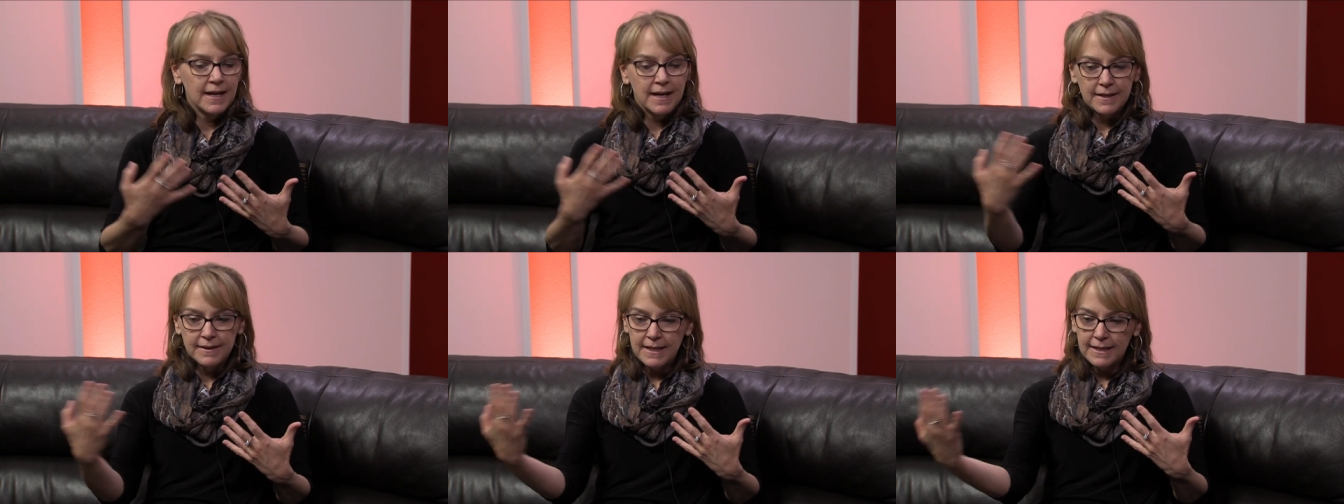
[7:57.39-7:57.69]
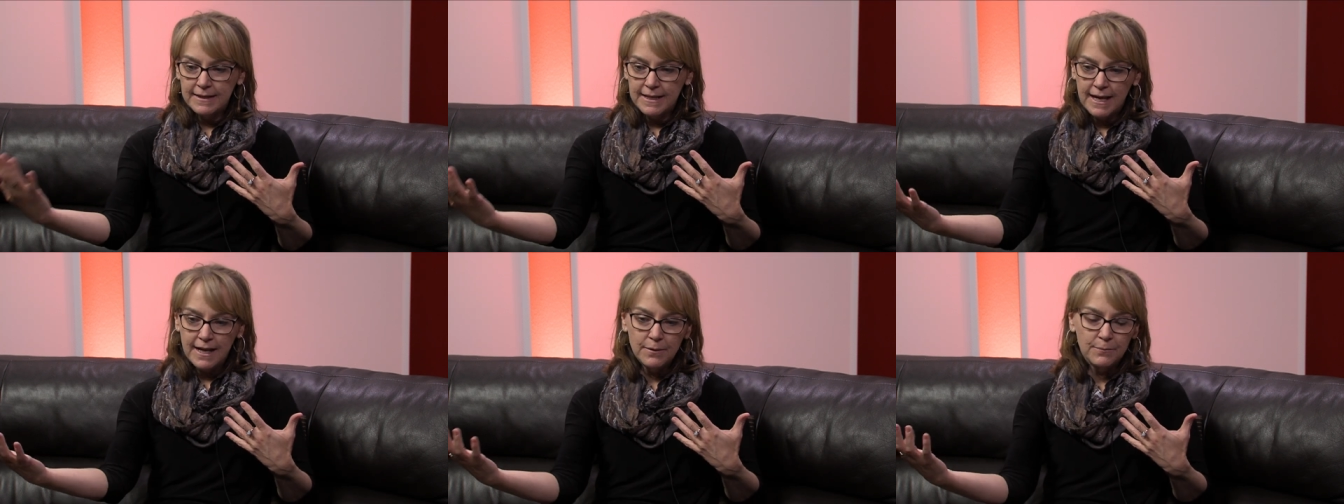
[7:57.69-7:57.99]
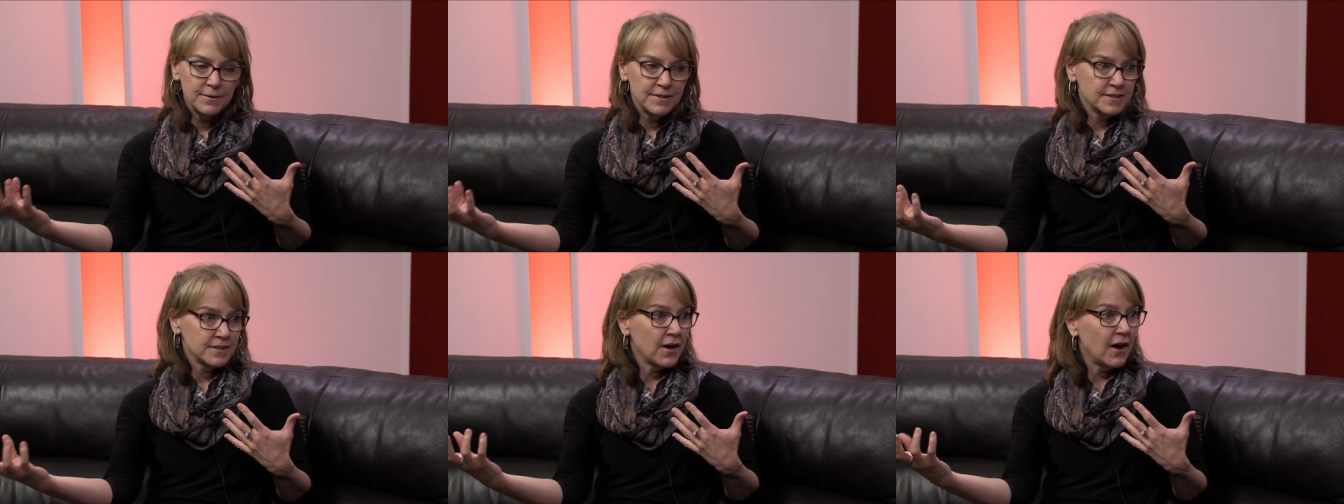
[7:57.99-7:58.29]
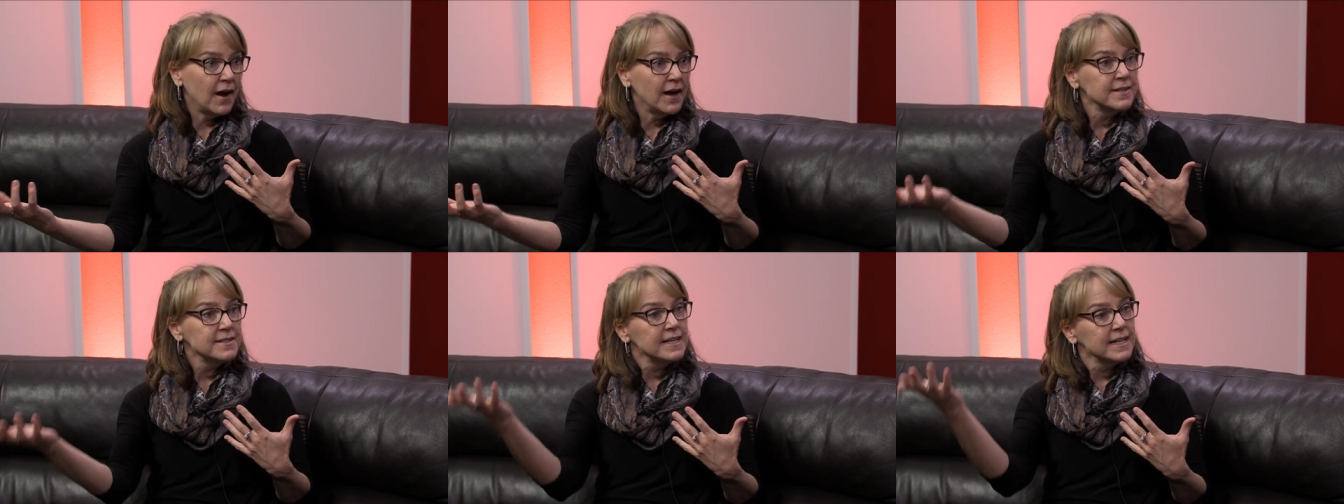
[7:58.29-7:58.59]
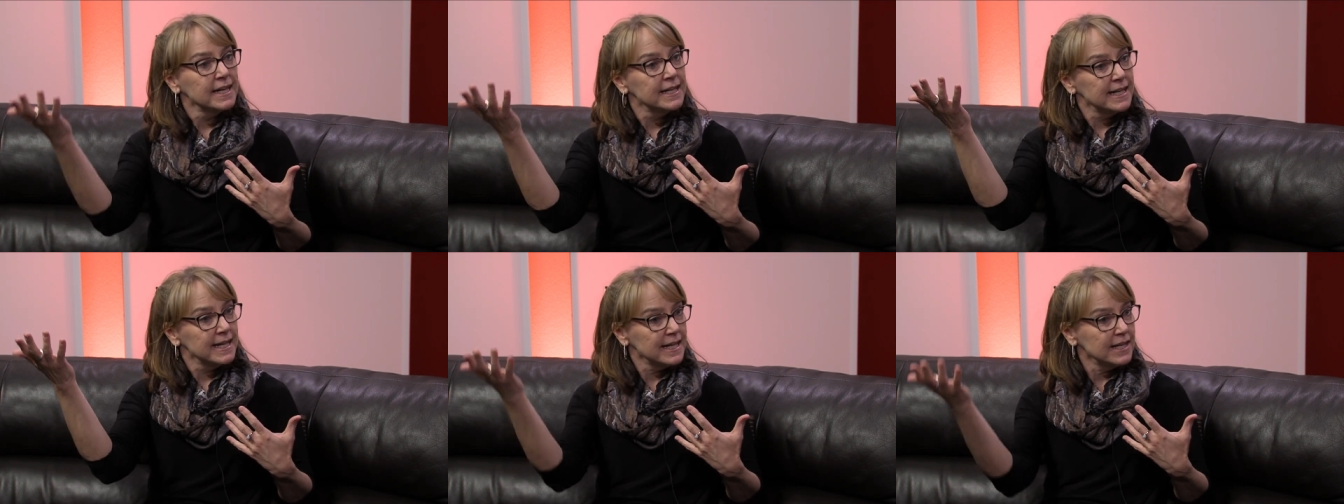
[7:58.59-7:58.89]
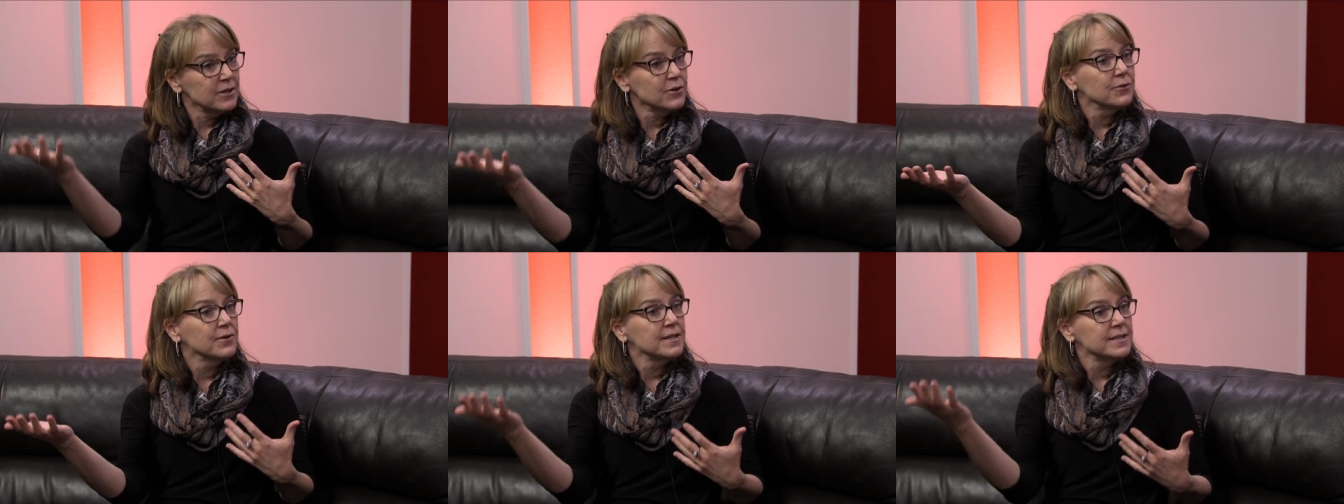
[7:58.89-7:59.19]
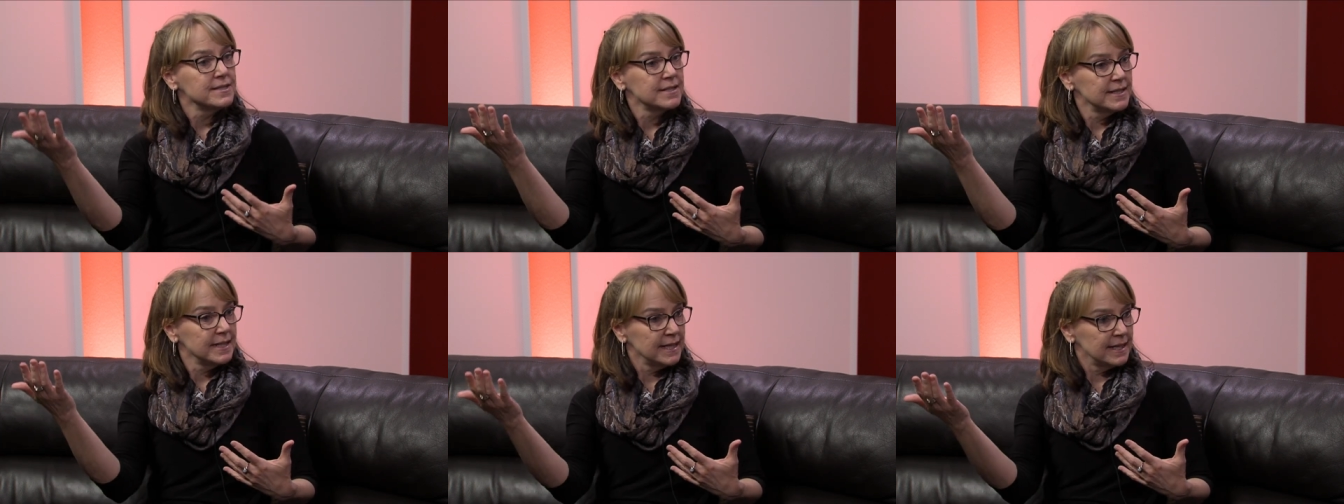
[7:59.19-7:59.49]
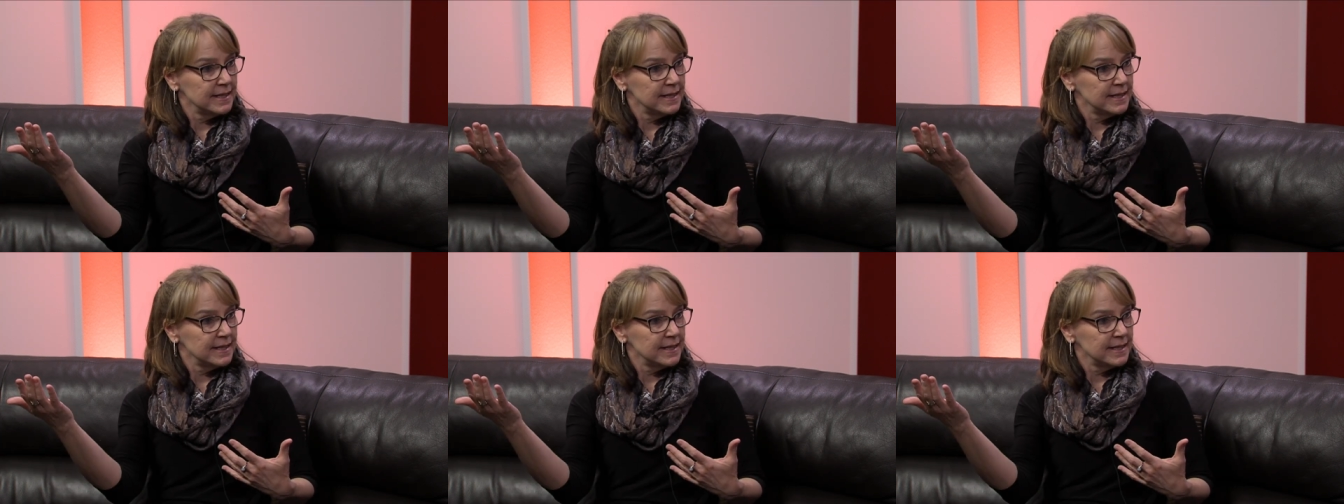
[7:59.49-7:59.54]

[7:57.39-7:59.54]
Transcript: that then was causing an increase in the